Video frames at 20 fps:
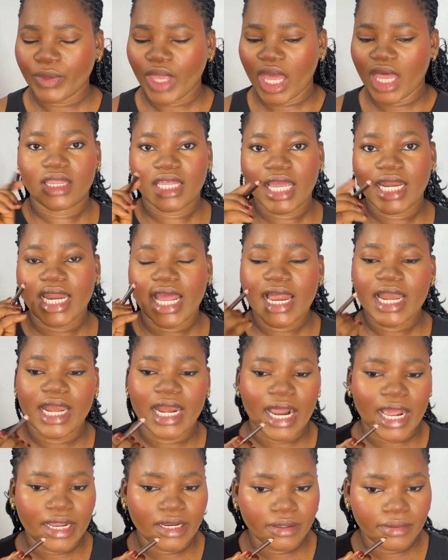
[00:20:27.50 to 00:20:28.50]
Then I
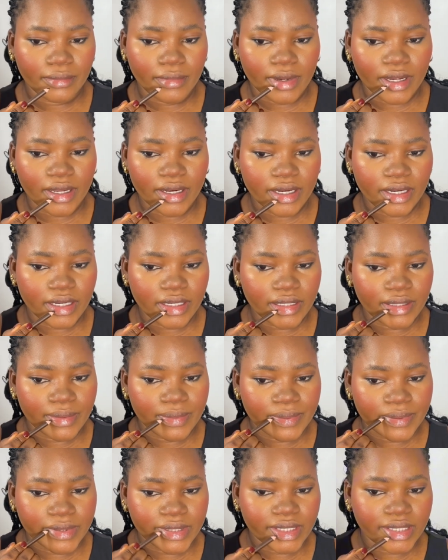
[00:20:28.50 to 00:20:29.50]
line my
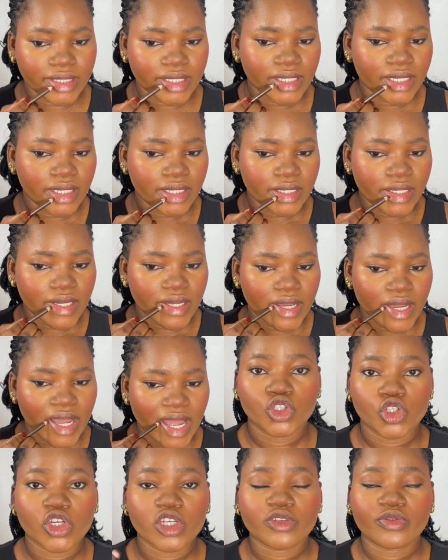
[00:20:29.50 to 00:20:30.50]
lips.
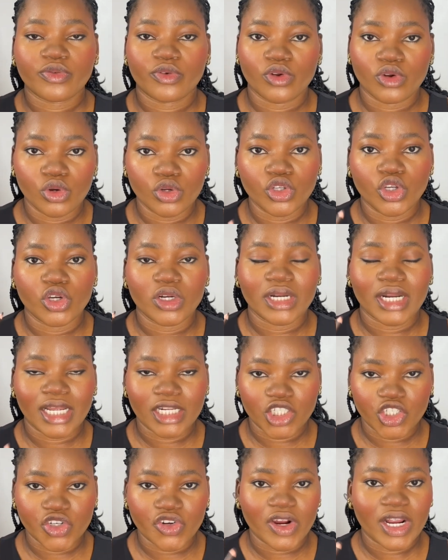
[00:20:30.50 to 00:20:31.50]
You just follow your
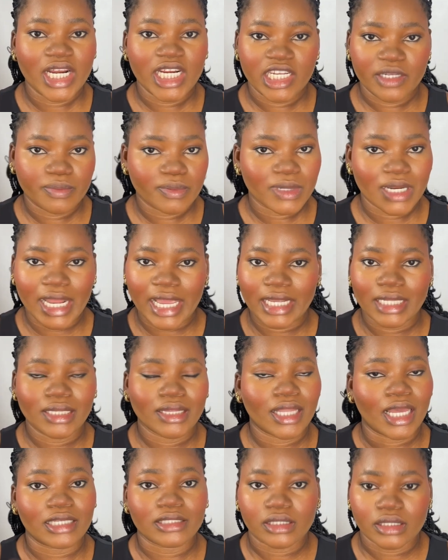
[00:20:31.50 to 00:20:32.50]
natural lip line.
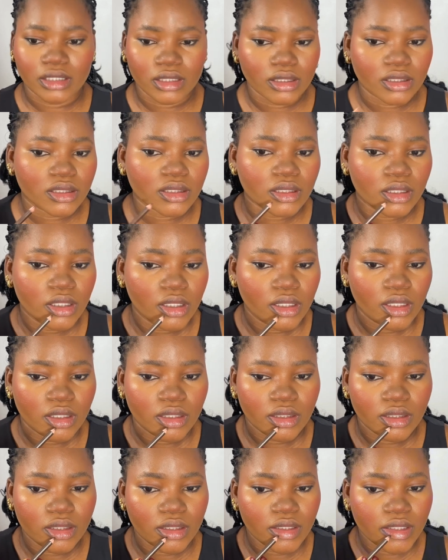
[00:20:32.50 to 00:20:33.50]
That's it.
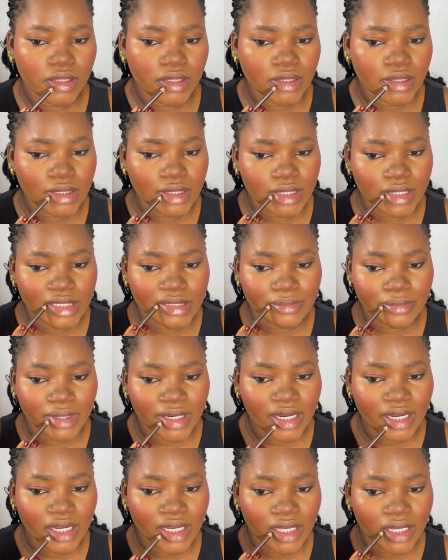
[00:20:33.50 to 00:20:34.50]
This is
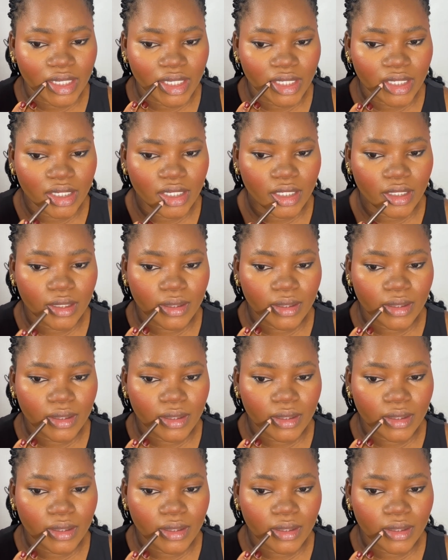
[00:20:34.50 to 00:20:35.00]
mine.